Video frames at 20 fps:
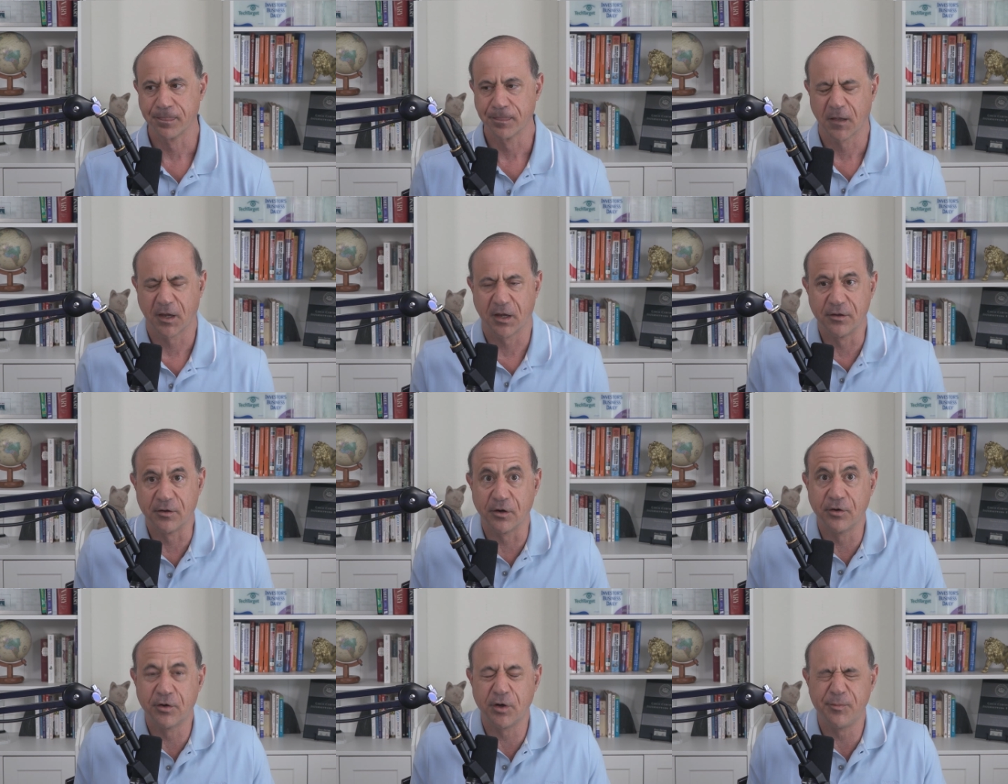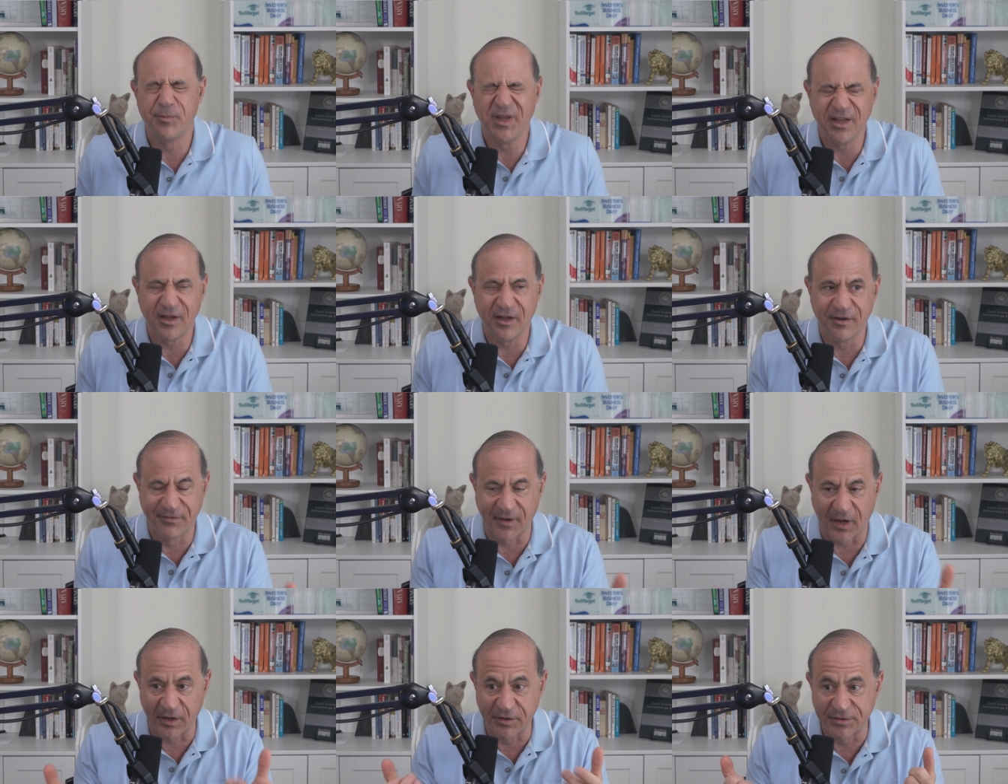and they're going to be
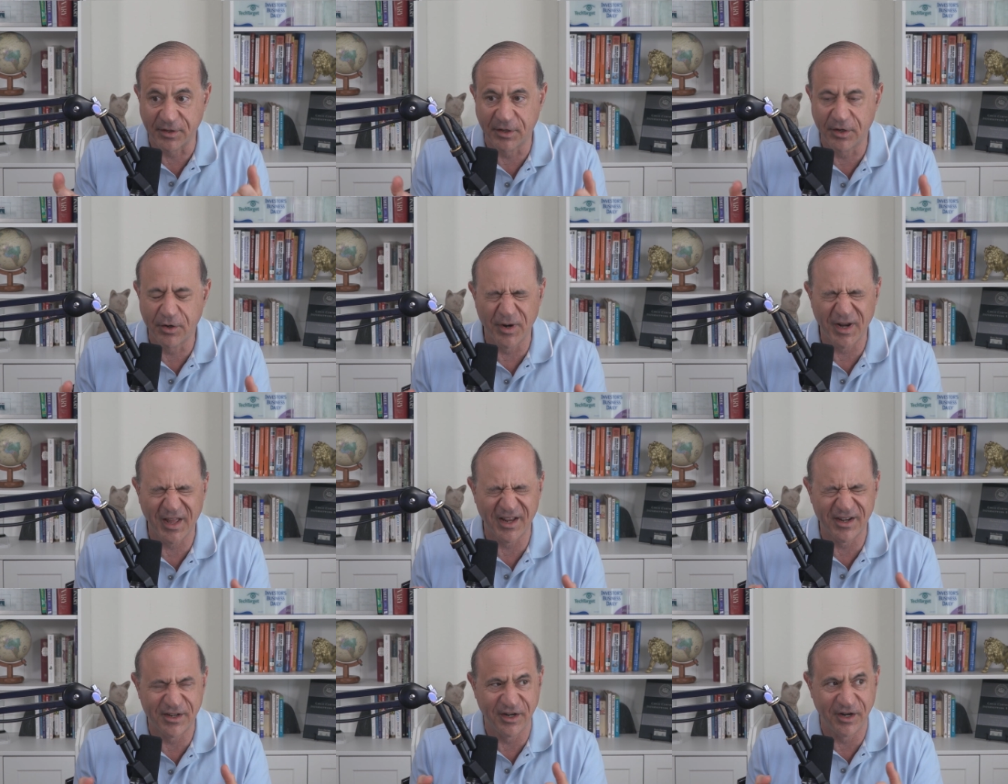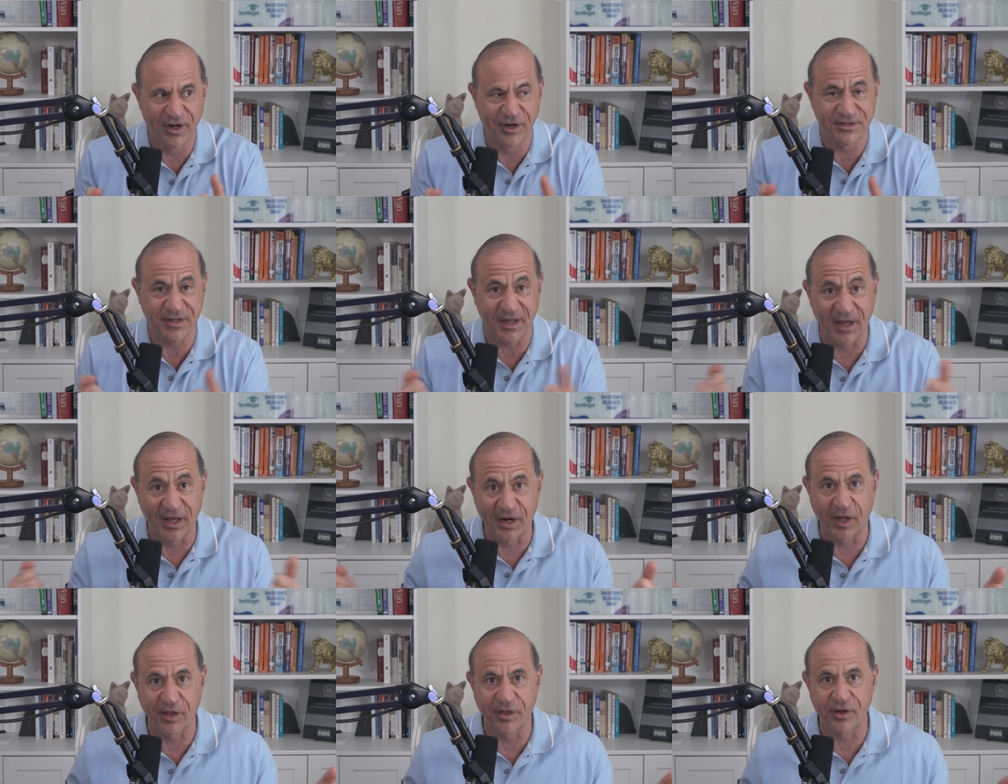uh, security engineers
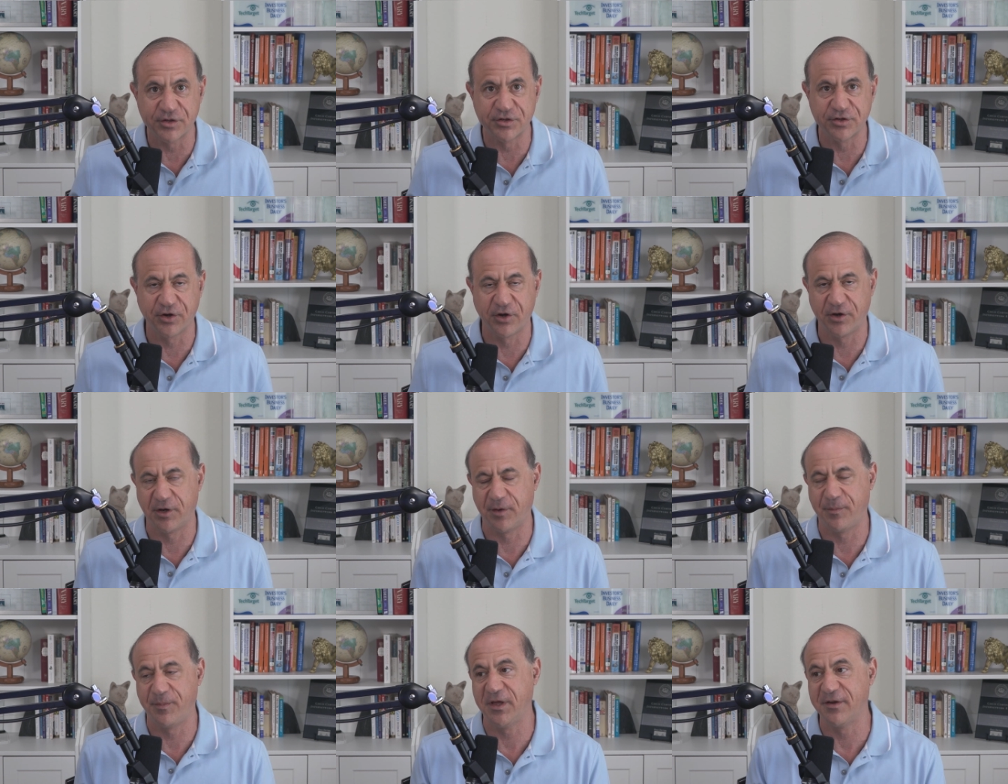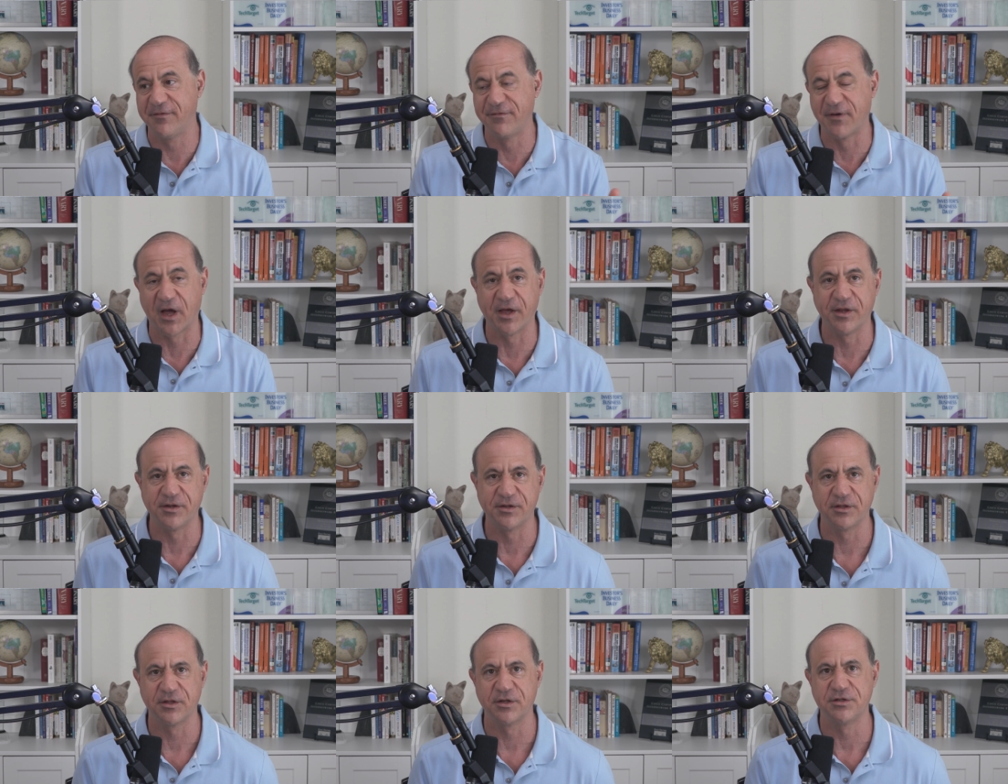and others are going to be
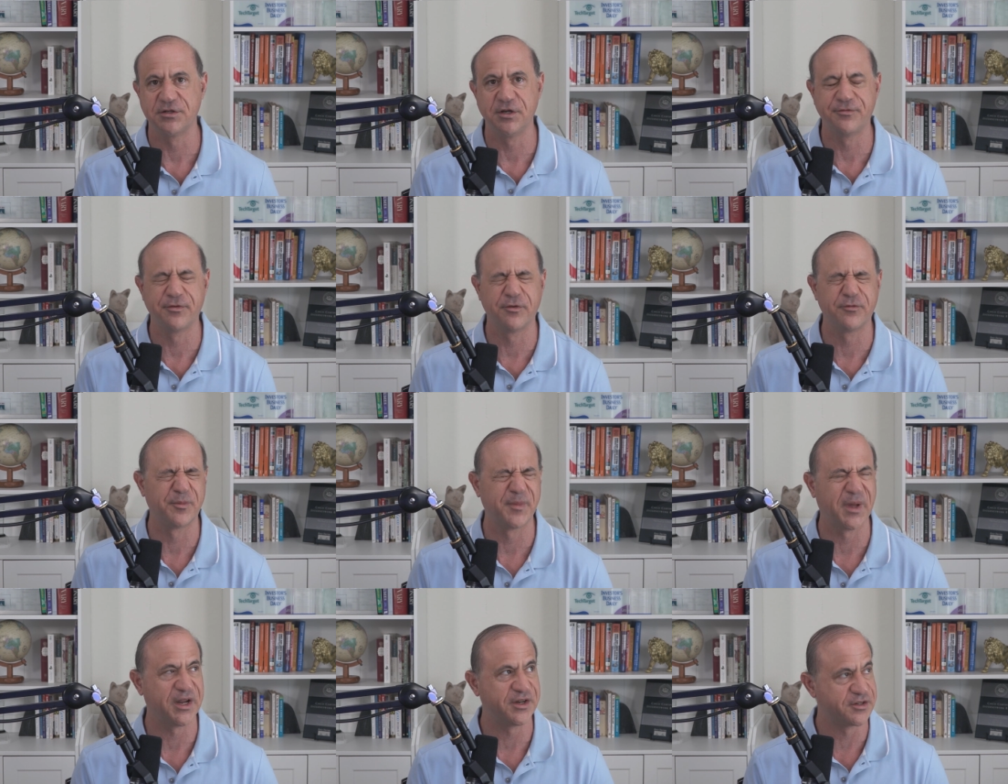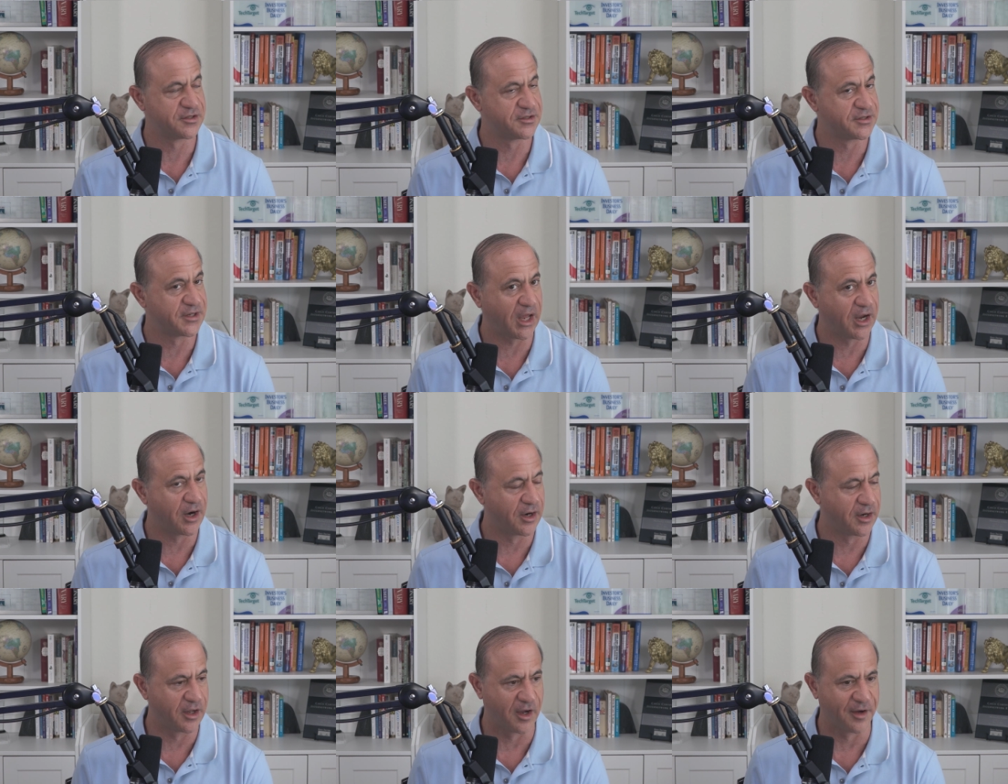advising the chief information
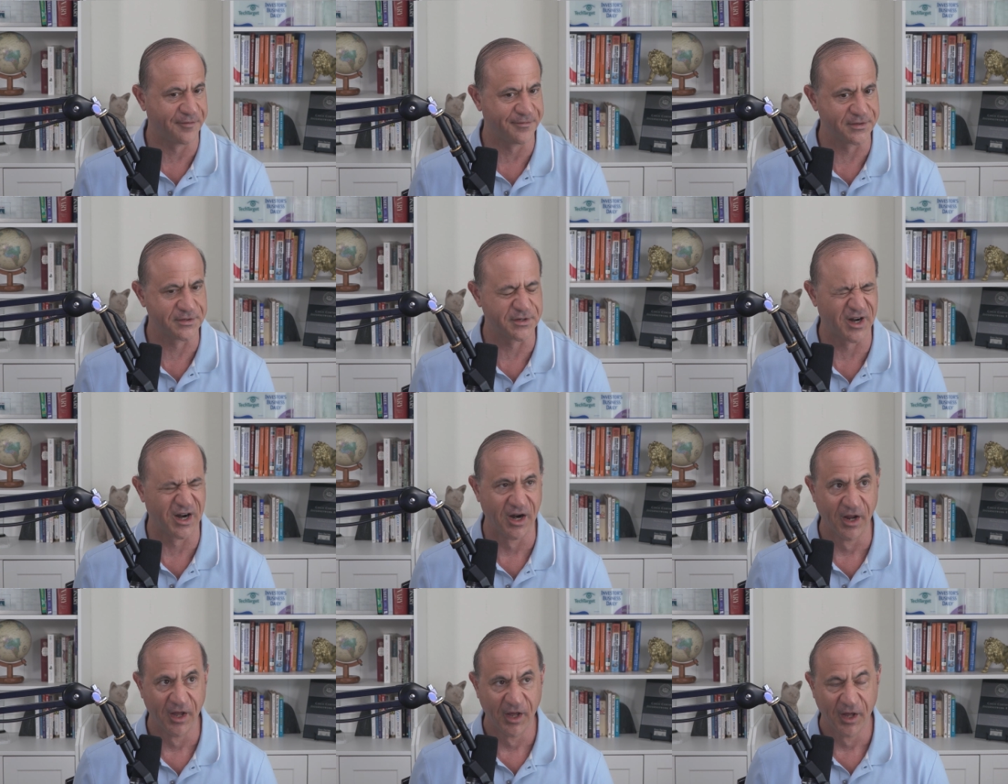security officer